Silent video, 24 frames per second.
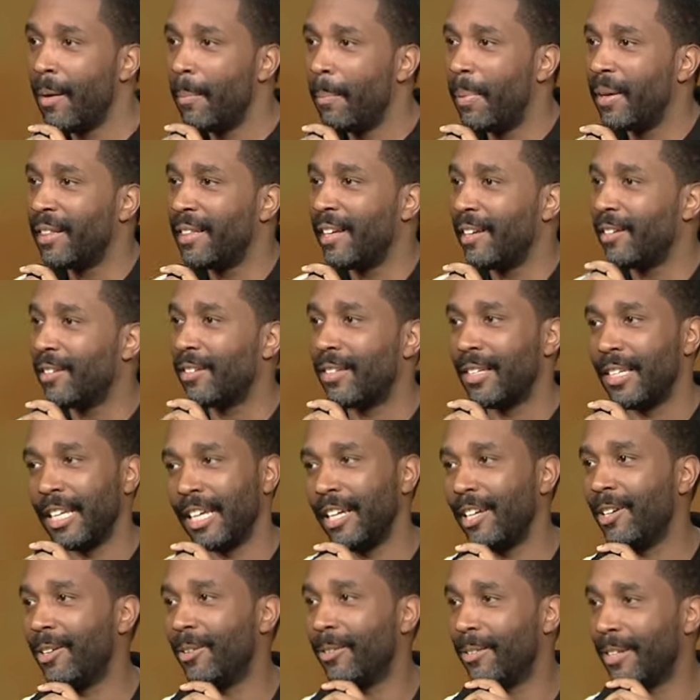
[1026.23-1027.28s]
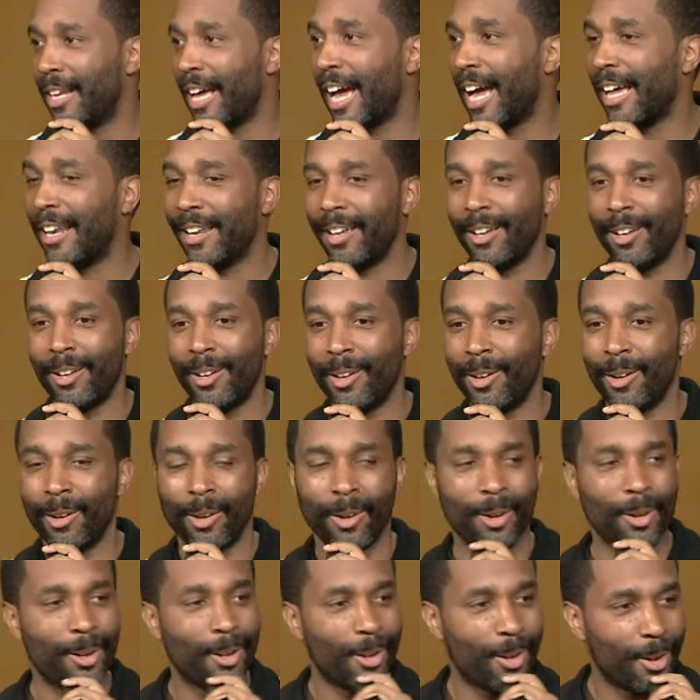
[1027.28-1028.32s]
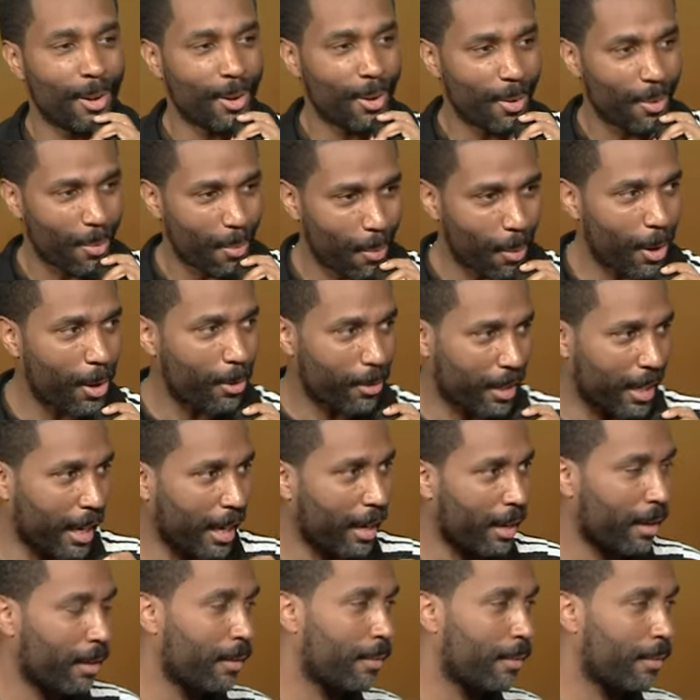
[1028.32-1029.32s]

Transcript: but they're still not working.